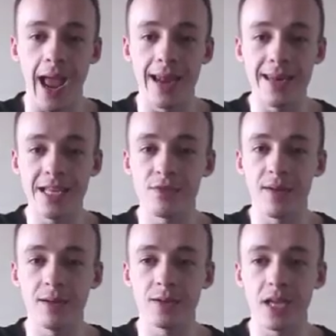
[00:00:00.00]
And these
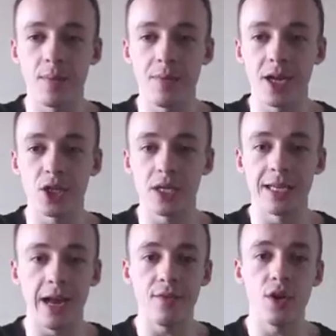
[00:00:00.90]
funnels are pretty much
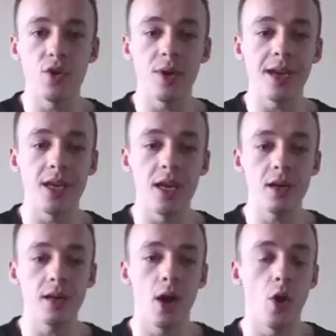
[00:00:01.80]
done for you right
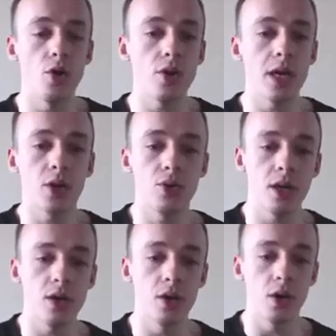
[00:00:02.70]
here, or you can
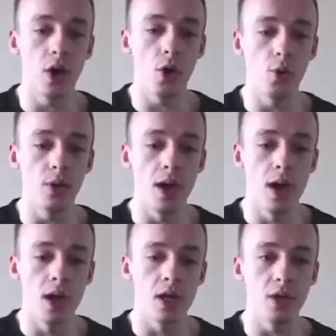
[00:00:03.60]
create your own
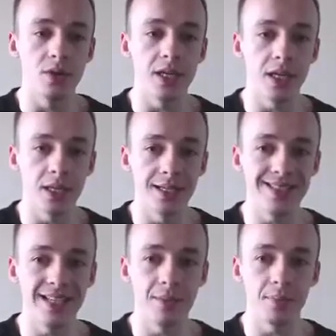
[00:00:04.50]
using the
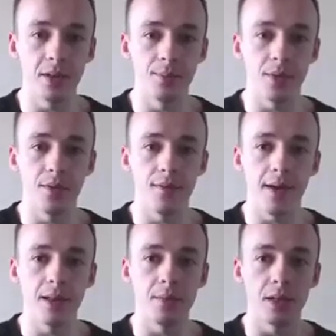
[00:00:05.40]
simple
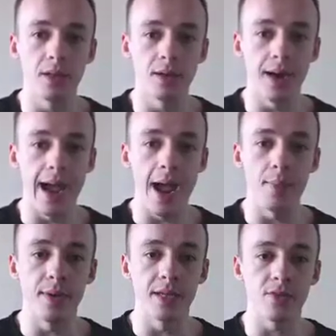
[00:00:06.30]
funnel builder
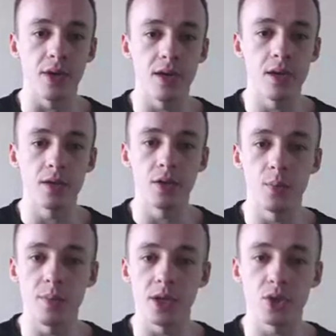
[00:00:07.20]
app that's right here. So
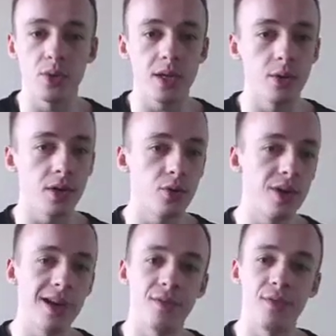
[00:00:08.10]
pretty much click on
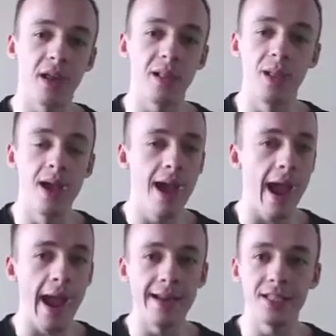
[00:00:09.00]
create a funnel,
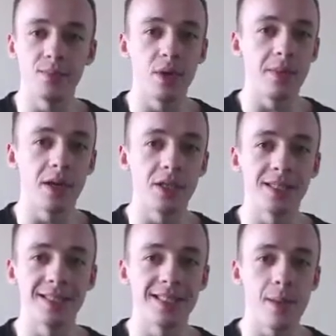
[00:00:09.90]
and it's pretty much
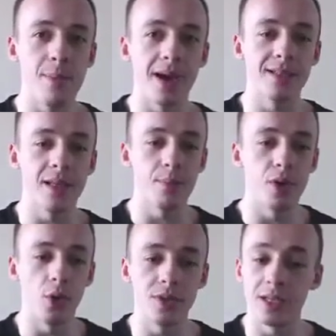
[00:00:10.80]
just a step-by-step
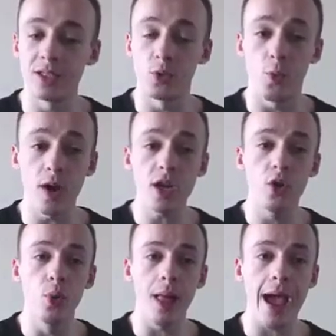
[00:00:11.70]
process. So very
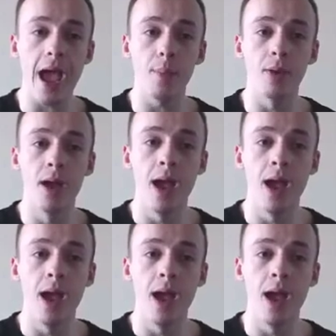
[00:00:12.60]
cool app,